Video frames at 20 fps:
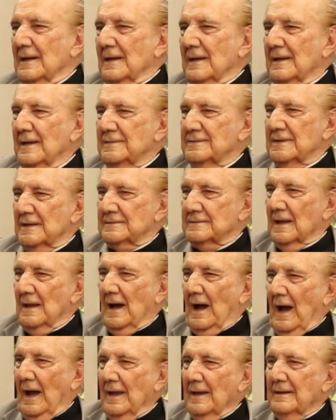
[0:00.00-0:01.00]
He said,
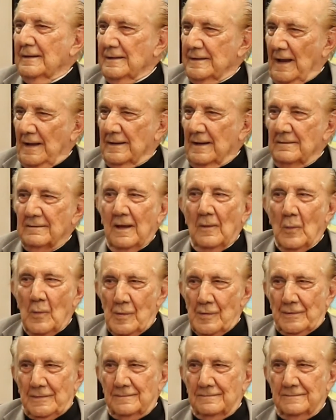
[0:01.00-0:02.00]
I created the
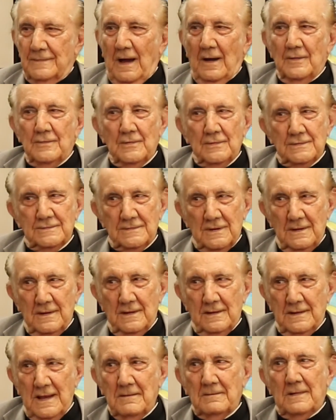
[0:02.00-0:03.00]
world. Now you
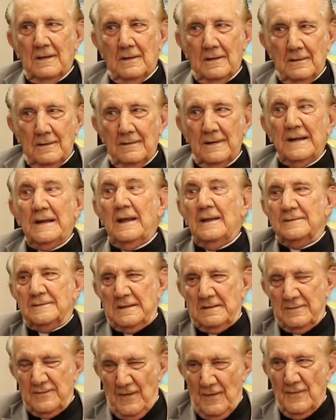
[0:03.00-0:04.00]
keep
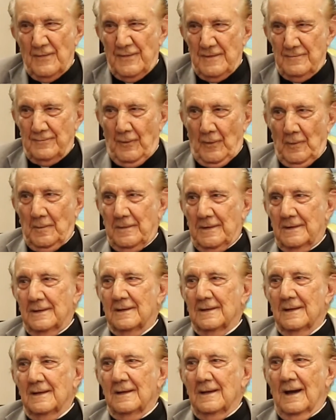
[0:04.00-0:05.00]
creating something for me
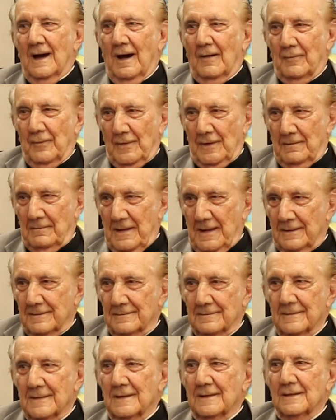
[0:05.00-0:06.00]
and for the
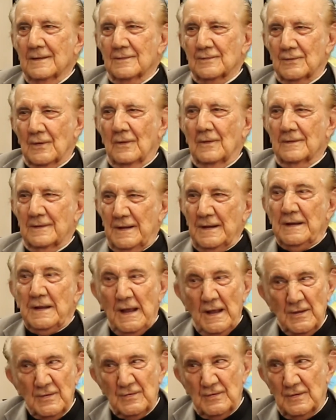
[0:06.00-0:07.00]
man. So
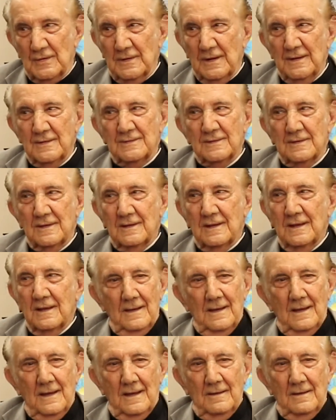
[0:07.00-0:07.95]
creation is a